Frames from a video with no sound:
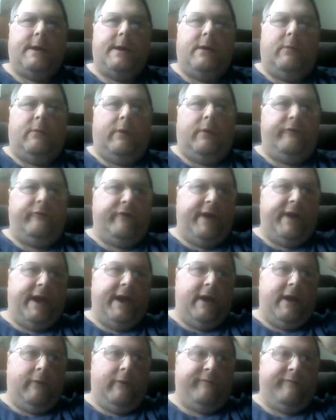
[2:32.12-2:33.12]
Was it
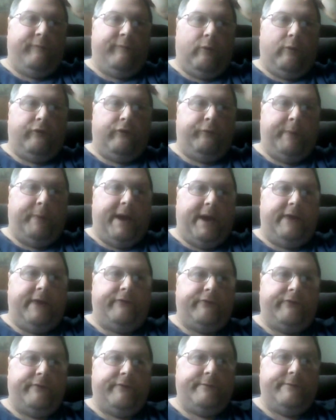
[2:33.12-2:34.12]
an Air Force
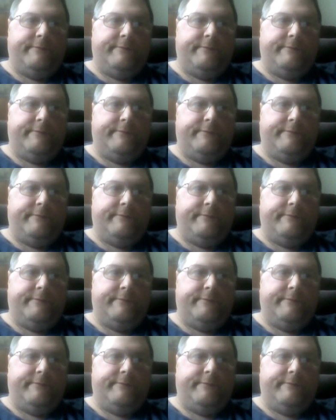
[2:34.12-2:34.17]
base,